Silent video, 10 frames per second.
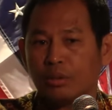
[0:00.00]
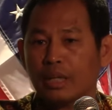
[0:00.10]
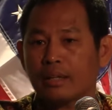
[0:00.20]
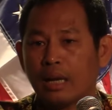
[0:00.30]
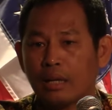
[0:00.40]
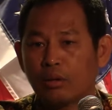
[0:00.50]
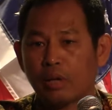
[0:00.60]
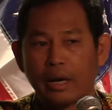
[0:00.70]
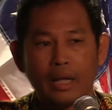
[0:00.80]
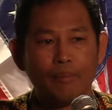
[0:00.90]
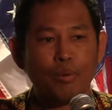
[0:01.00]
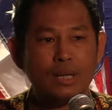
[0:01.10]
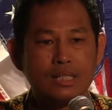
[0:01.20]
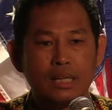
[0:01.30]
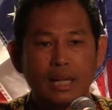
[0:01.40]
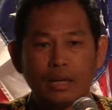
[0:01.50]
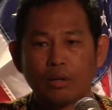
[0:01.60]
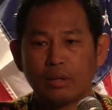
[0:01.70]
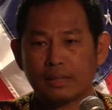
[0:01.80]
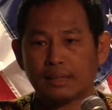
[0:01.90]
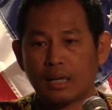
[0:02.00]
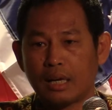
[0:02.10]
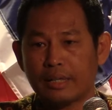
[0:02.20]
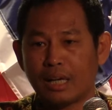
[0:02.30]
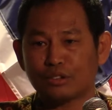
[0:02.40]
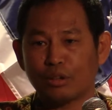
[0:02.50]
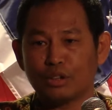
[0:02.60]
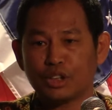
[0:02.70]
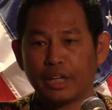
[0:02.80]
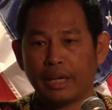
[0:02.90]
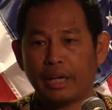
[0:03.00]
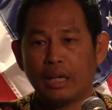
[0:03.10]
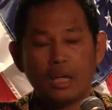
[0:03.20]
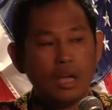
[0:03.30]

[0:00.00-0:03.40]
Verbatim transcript: 2 days and I load her a poesia, told the Saranya solution.